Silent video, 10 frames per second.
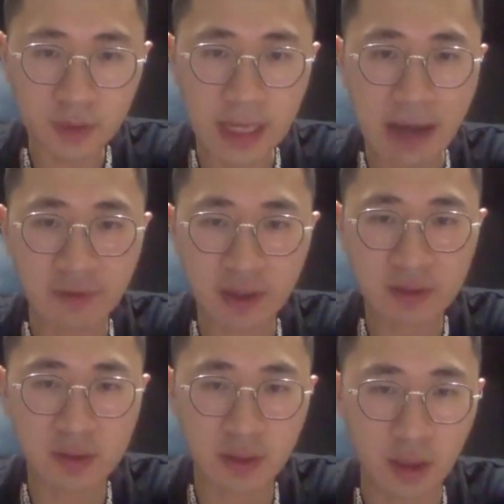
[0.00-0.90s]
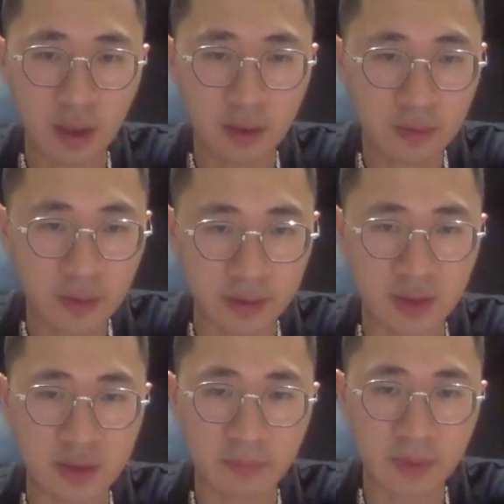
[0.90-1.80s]
have uh,
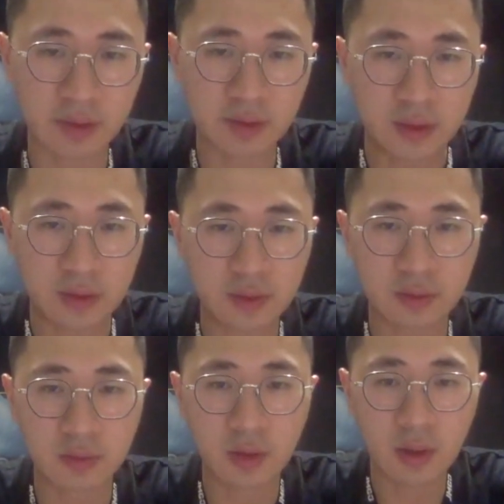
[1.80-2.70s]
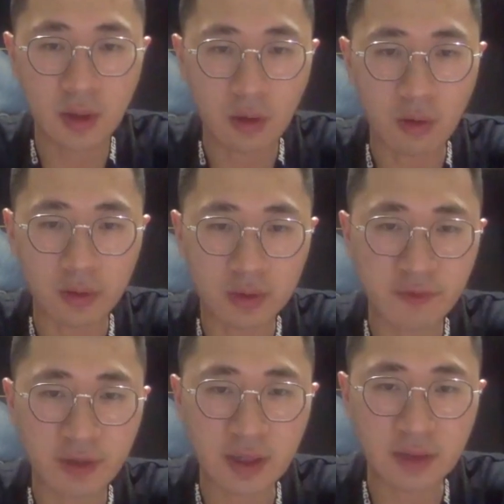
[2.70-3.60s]
accessibility to all the
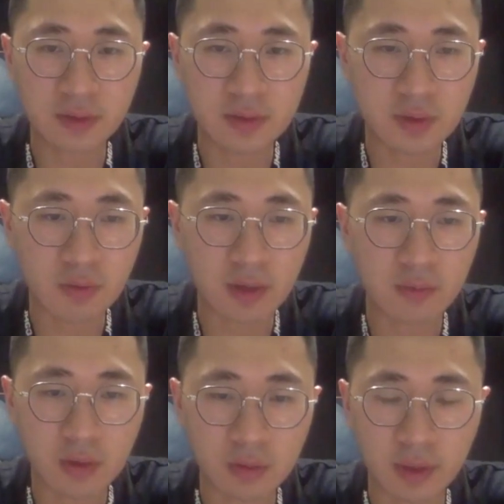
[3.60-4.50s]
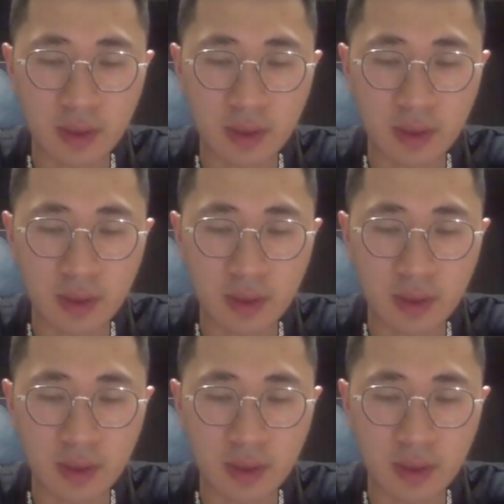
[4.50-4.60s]
different contents around the world.